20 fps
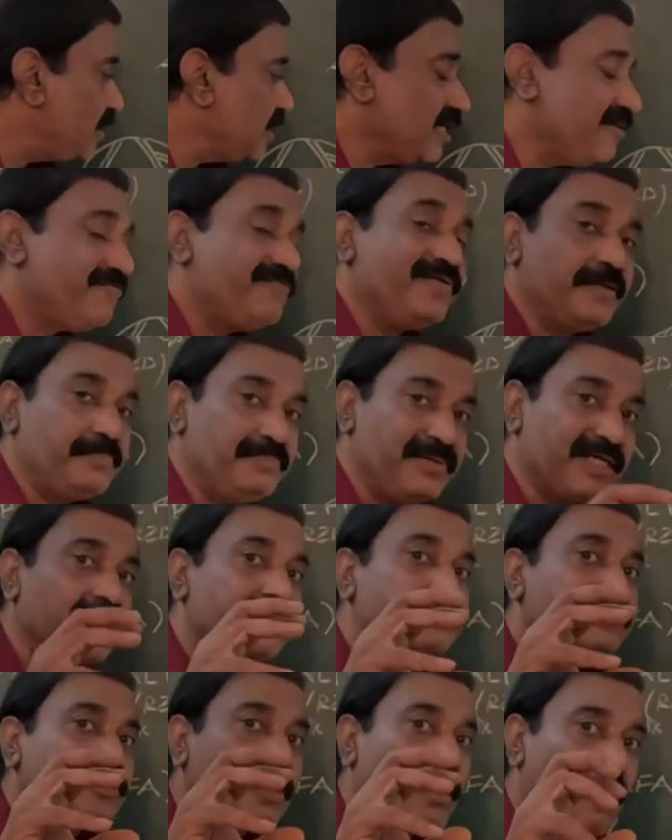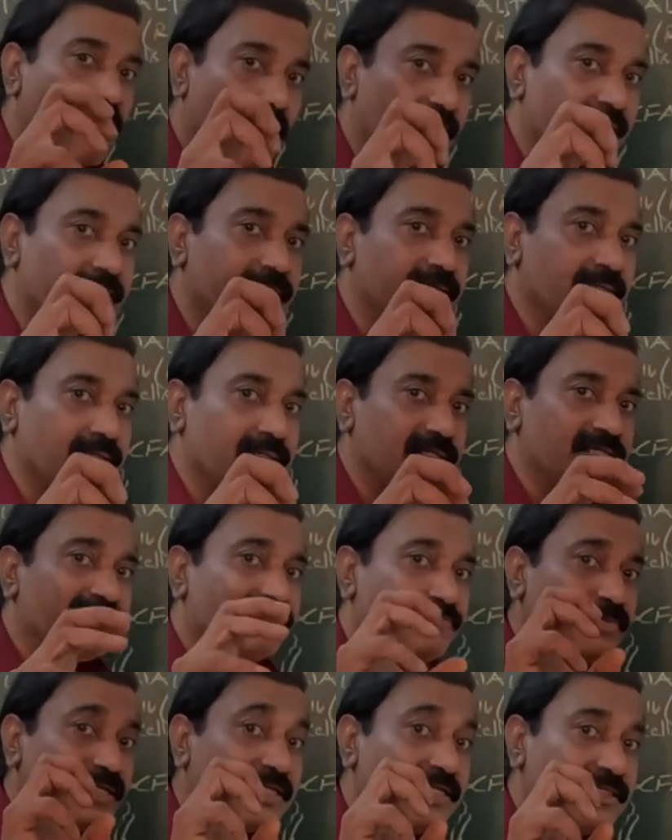if it becomes harder,
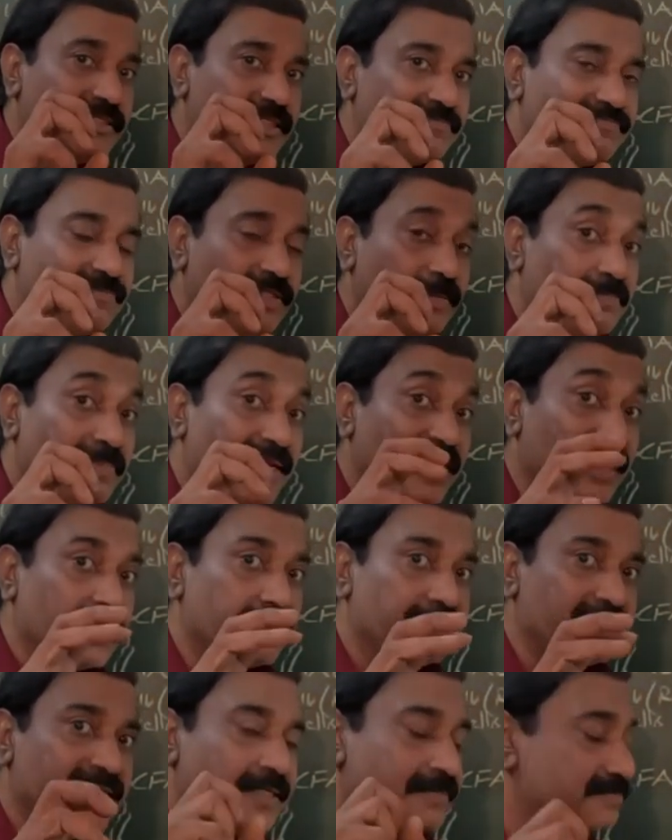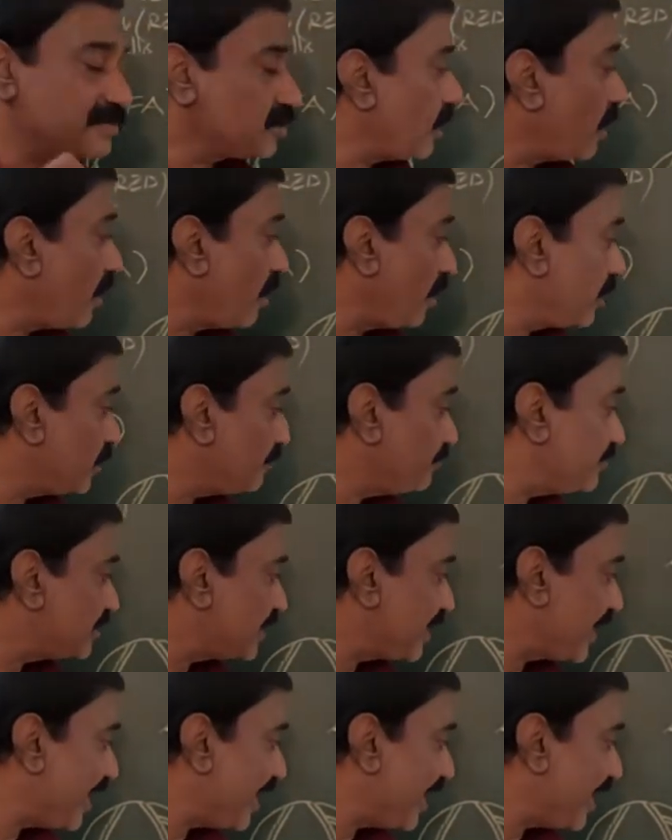if the plaque becomes hard with